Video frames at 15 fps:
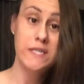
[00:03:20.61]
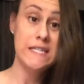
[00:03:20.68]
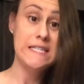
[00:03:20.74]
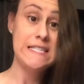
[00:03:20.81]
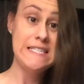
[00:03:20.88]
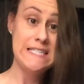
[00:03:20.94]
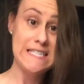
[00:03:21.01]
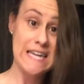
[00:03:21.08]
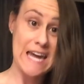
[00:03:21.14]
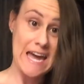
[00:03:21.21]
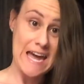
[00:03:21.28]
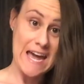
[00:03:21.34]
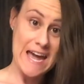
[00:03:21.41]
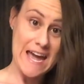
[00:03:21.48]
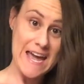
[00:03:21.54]
and show
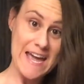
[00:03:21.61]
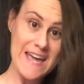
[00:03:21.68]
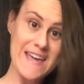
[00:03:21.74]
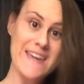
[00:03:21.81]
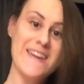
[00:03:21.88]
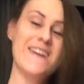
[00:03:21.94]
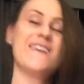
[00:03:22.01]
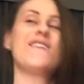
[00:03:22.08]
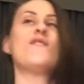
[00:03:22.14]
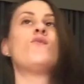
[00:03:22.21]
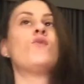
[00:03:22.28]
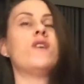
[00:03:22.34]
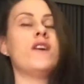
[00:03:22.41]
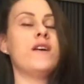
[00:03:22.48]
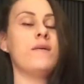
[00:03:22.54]
them a person
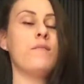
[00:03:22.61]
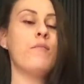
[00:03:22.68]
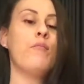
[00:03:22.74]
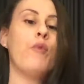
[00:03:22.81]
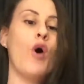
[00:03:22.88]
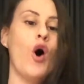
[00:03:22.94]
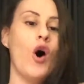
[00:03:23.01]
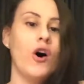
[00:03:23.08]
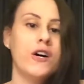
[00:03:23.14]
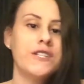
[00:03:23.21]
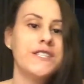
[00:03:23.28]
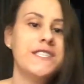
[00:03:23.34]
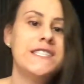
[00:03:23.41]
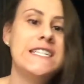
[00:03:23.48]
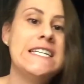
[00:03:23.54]
behind that
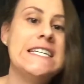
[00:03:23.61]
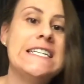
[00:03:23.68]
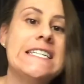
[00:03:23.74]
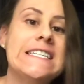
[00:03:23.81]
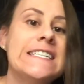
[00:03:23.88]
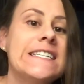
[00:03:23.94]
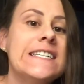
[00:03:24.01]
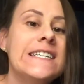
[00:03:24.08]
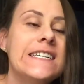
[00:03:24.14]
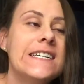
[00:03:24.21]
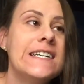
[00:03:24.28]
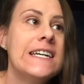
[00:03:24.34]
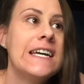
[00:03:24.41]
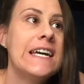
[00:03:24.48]
business, that brand, that